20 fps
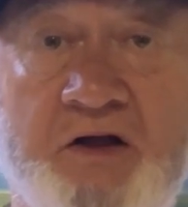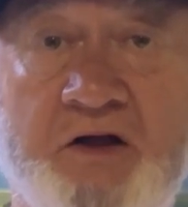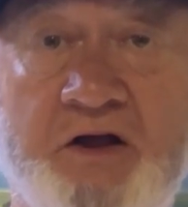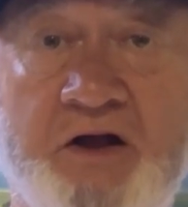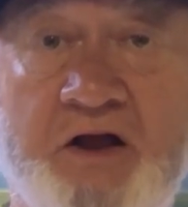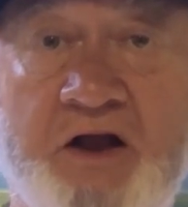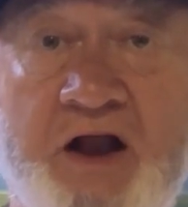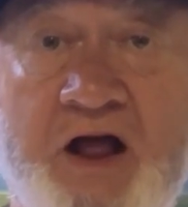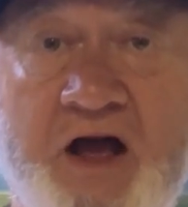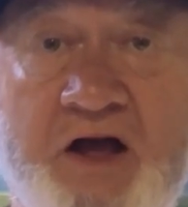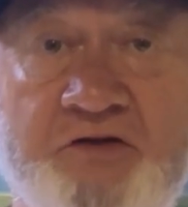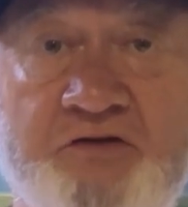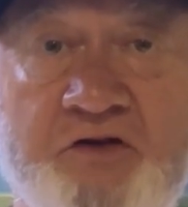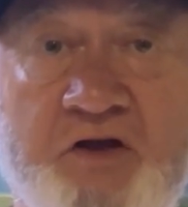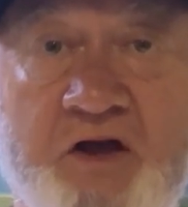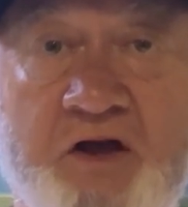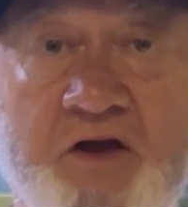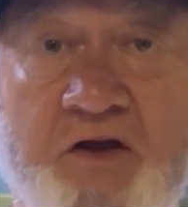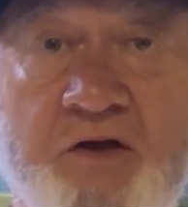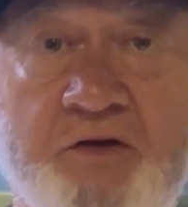It has
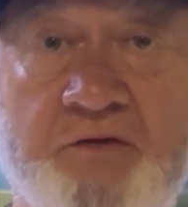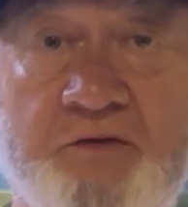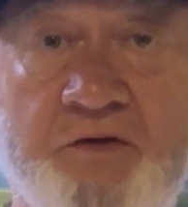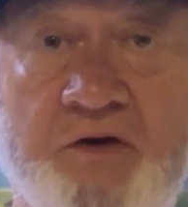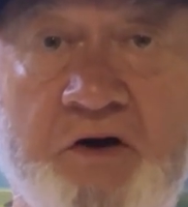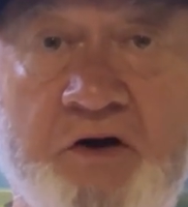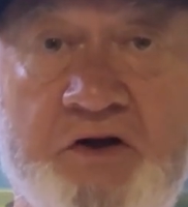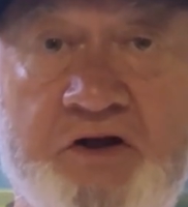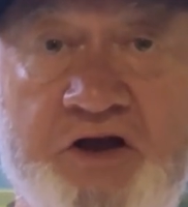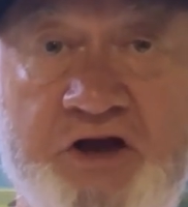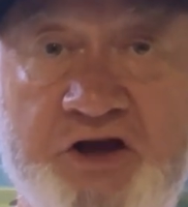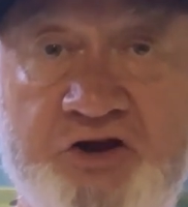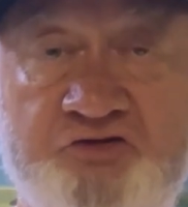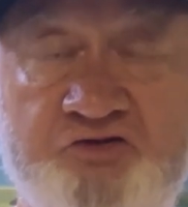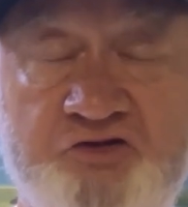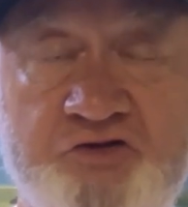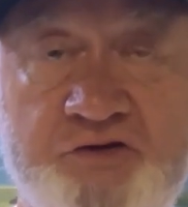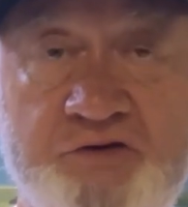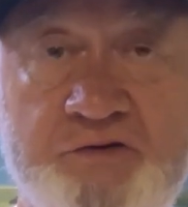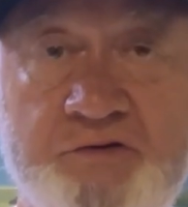a
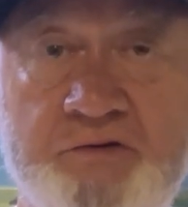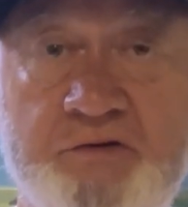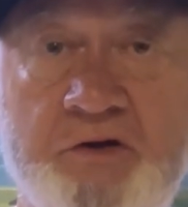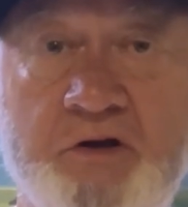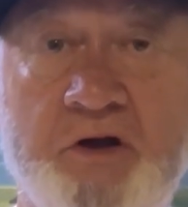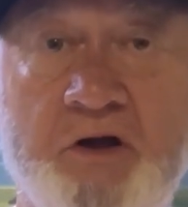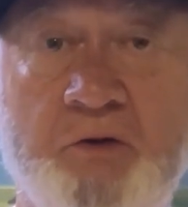kitchen